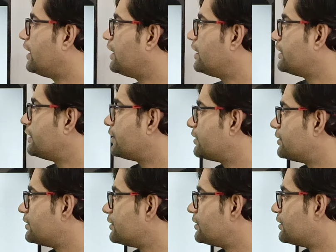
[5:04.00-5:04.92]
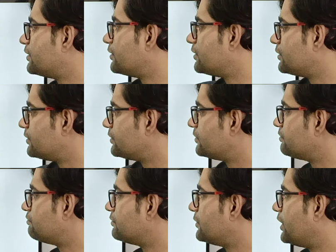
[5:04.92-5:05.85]
are
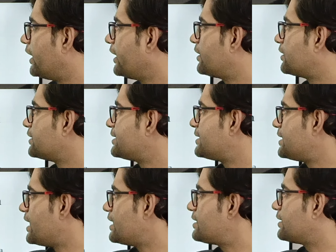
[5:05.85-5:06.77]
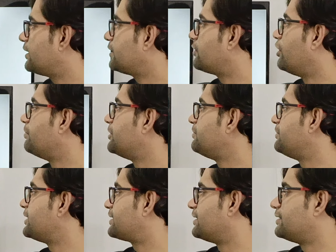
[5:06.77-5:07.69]
like state a common
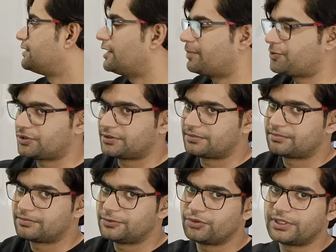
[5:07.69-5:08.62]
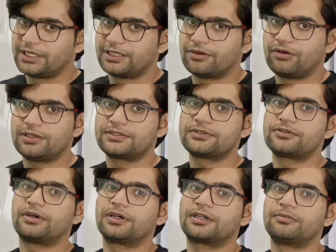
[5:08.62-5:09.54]
misconception. You can also
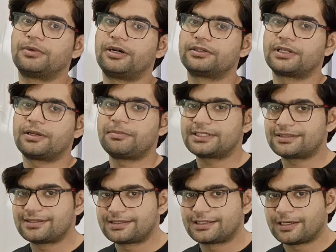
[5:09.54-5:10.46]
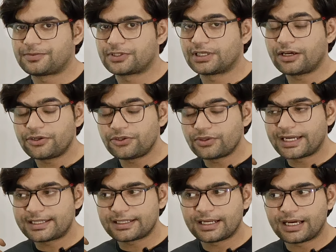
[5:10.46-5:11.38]
talk about a misconception. Now you
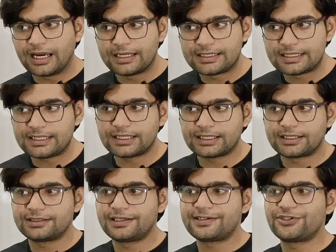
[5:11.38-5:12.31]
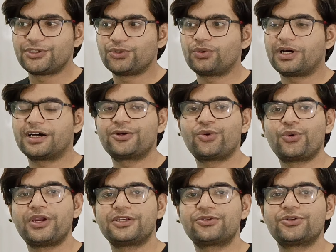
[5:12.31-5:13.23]
get an idea that you are
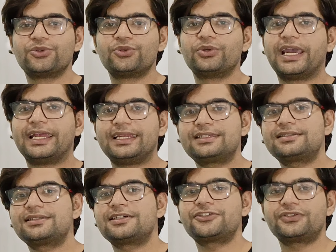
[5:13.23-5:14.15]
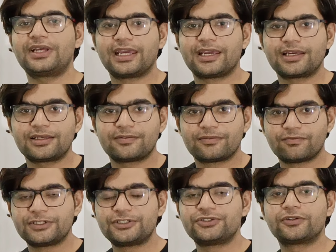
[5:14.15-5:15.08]
going to do any such thing
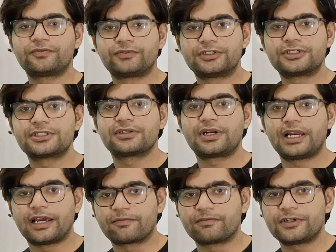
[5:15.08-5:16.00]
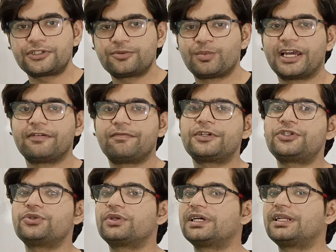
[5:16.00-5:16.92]
with your words or language by
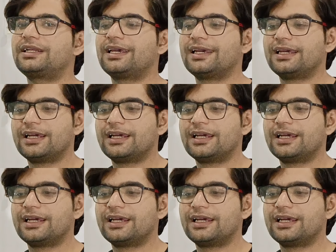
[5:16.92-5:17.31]
which you can